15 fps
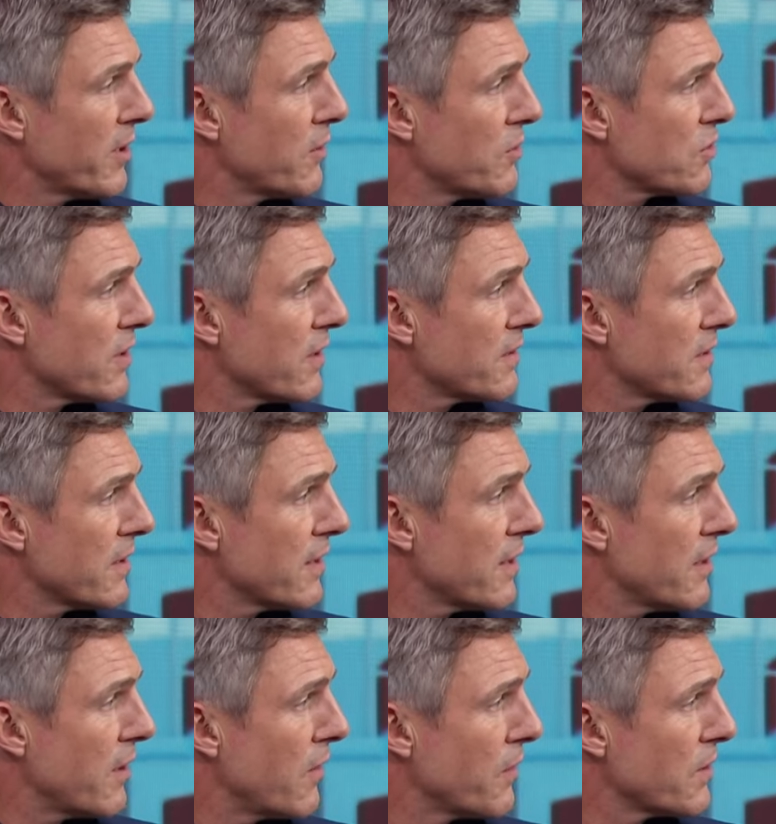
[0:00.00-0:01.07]
you join us here
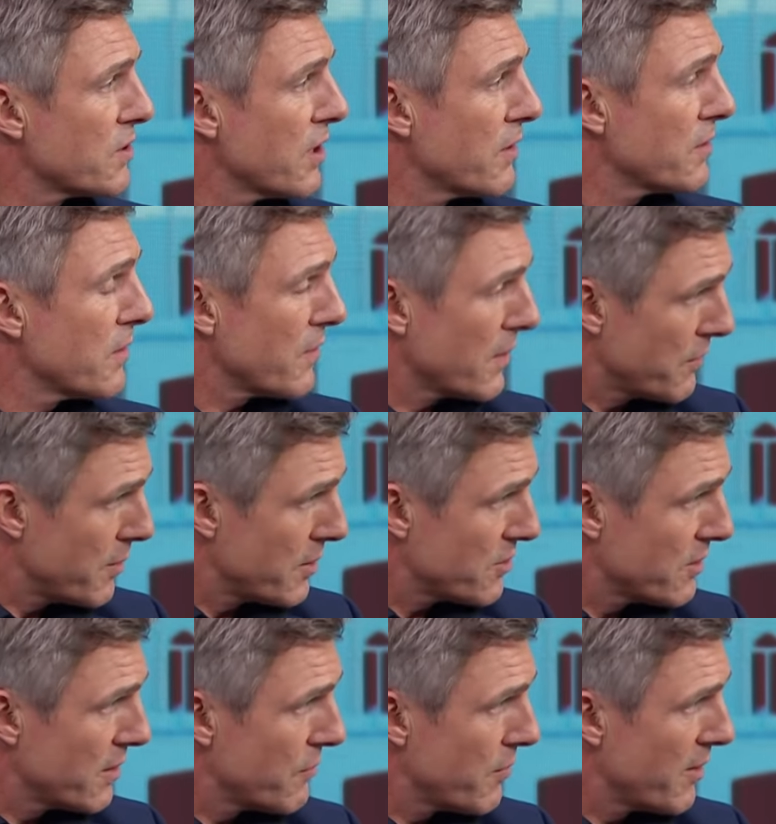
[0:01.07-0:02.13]
on the show. So thanks so much
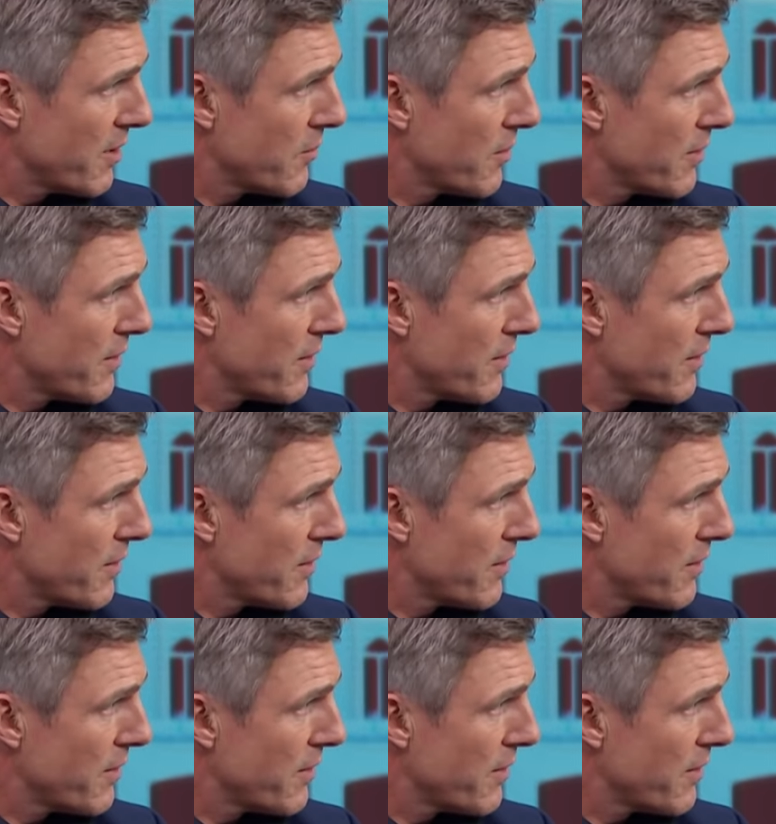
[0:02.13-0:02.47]
indeed for being with